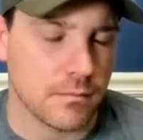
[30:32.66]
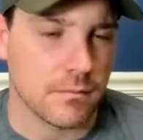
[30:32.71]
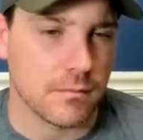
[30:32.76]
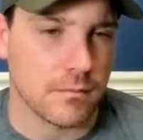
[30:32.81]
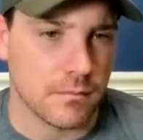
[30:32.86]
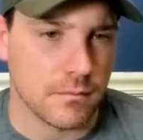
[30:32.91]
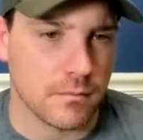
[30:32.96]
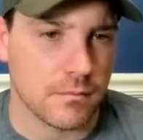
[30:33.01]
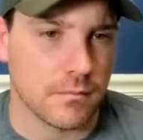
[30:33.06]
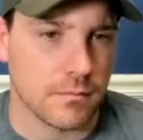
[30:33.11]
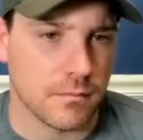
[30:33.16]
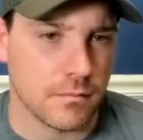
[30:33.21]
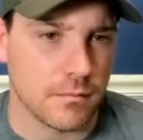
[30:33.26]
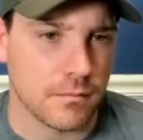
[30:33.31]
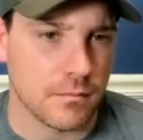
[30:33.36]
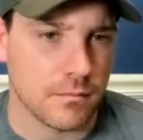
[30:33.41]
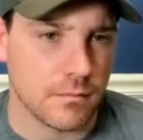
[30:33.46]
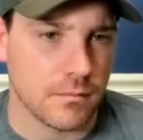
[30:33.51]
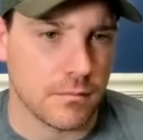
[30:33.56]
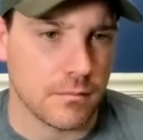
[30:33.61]

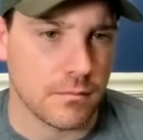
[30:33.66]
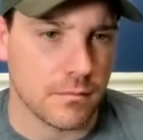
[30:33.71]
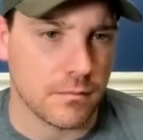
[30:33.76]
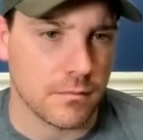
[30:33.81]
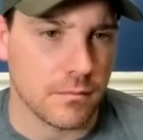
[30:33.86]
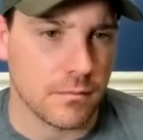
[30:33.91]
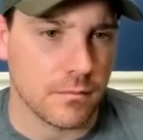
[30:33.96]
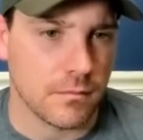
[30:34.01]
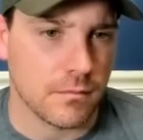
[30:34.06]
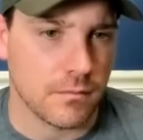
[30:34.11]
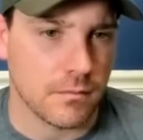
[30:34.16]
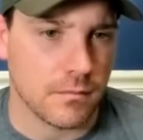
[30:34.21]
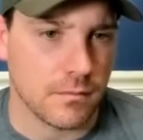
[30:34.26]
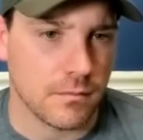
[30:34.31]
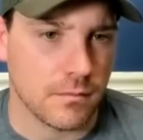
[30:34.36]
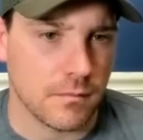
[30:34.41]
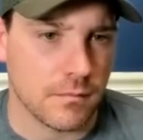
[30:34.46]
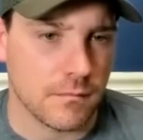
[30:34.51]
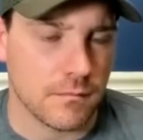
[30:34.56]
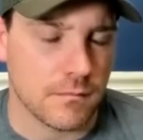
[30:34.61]

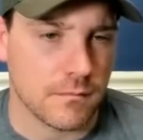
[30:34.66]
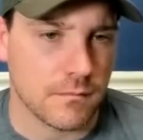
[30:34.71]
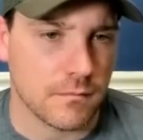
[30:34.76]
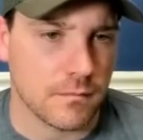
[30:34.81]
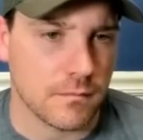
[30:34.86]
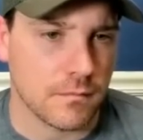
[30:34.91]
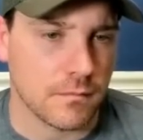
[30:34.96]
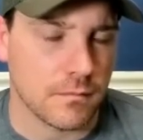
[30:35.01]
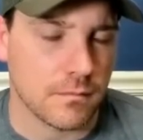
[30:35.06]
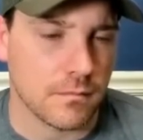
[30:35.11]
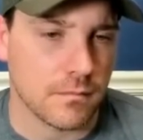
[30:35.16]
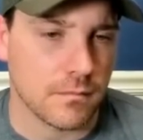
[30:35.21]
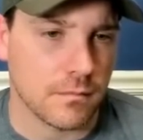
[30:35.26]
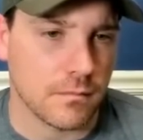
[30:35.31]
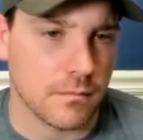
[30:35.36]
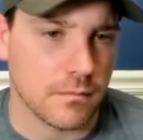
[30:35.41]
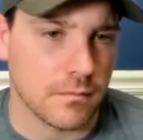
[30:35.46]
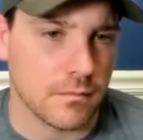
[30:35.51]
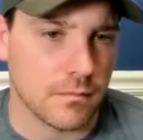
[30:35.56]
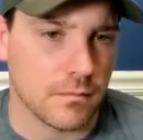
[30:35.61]

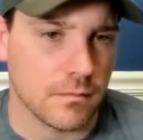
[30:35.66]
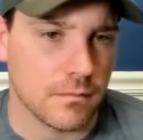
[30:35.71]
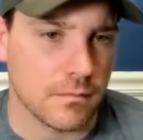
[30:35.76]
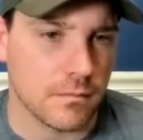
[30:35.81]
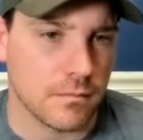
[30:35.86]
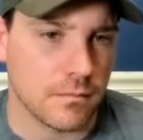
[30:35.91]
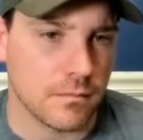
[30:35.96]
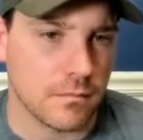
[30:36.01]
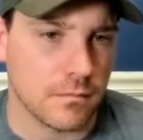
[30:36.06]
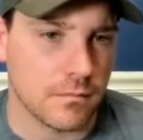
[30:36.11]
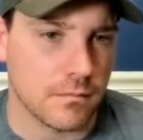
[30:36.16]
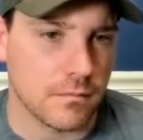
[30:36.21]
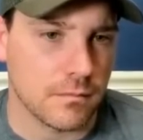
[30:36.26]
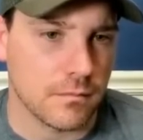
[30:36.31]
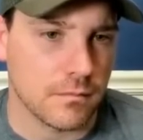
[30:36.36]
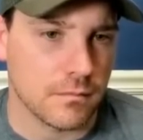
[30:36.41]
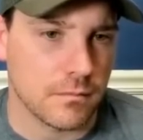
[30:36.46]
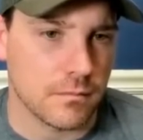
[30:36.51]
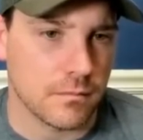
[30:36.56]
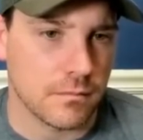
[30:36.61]

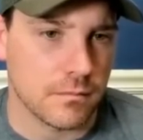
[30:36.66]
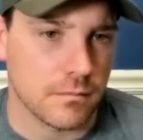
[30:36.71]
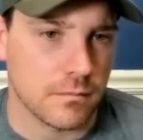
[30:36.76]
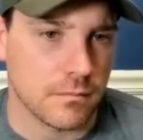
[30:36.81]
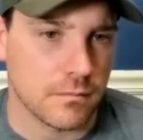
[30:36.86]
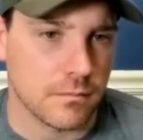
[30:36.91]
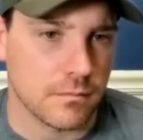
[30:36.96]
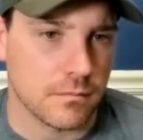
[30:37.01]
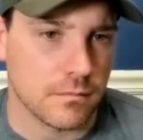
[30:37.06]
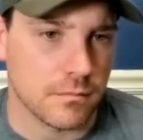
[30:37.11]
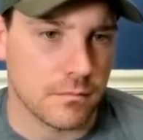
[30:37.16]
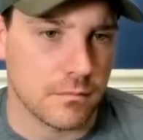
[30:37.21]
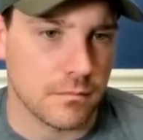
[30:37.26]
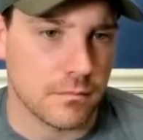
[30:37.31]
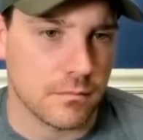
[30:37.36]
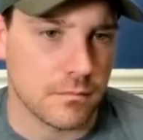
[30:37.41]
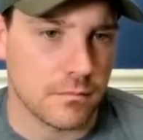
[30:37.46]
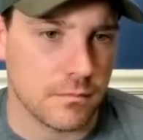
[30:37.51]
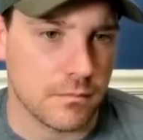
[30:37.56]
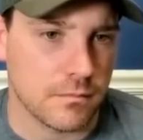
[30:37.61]

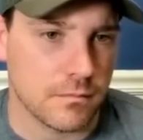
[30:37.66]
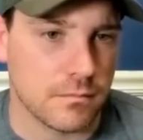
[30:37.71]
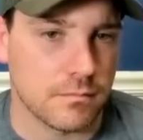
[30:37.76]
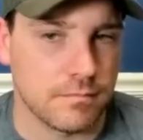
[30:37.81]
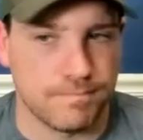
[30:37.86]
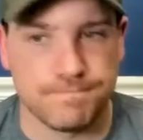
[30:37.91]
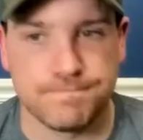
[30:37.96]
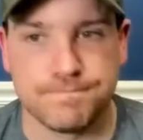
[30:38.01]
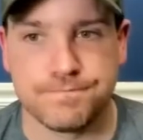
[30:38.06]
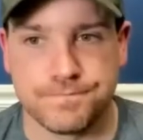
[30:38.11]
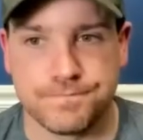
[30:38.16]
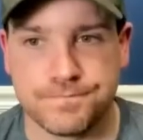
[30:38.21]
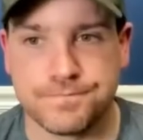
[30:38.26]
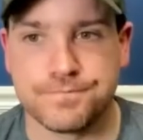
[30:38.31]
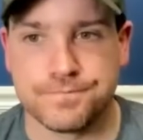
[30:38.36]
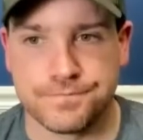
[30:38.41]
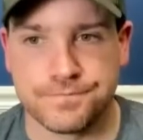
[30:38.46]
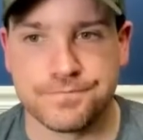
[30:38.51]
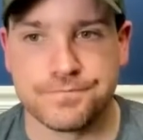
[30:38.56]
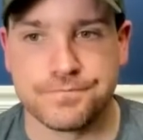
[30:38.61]

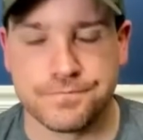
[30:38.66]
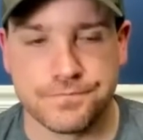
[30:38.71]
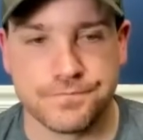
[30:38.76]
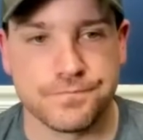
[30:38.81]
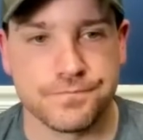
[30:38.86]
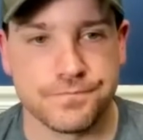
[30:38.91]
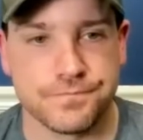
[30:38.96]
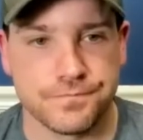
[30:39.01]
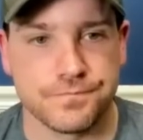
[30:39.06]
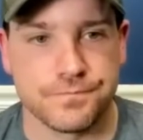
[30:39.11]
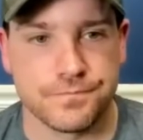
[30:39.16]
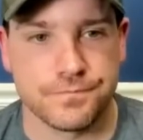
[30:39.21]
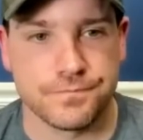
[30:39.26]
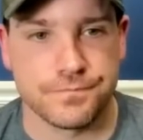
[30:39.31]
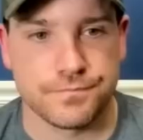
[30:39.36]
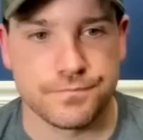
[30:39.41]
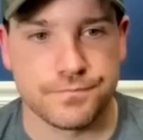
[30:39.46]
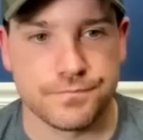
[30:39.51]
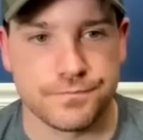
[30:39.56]
No words are spoken by the person on screen.